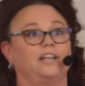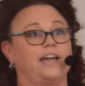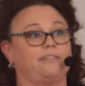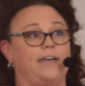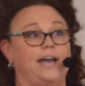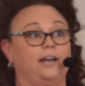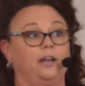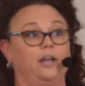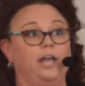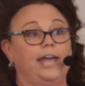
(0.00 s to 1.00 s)
like
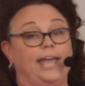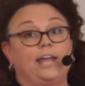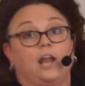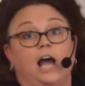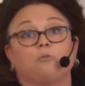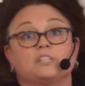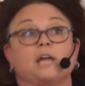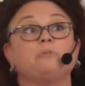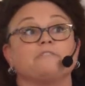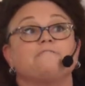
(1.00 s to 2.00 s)
that, and I was
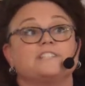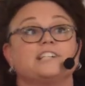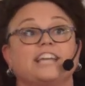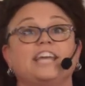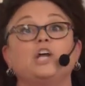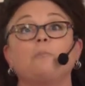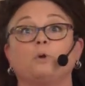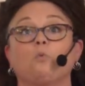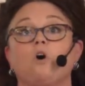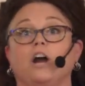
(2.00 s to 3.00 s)
able to physically get up
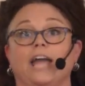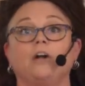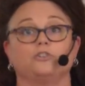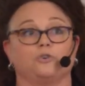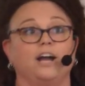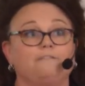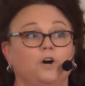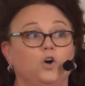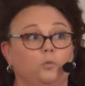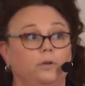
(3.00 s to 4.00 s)
and walk out and drive
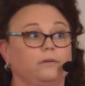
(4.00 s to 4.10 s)
home,